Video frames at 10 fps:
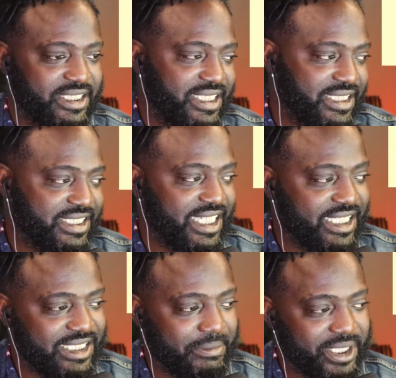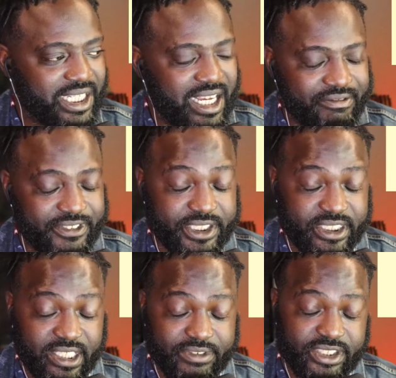this shakes up the
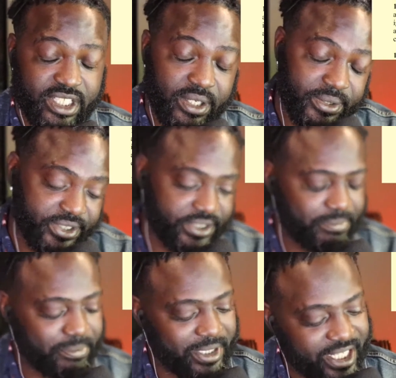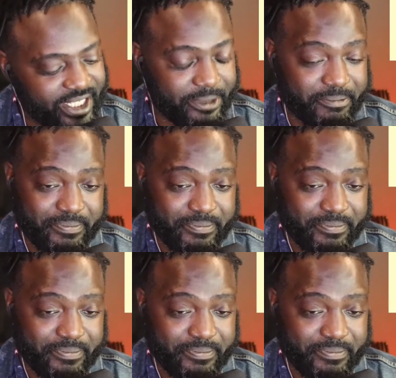confidence of the soldiers. Man,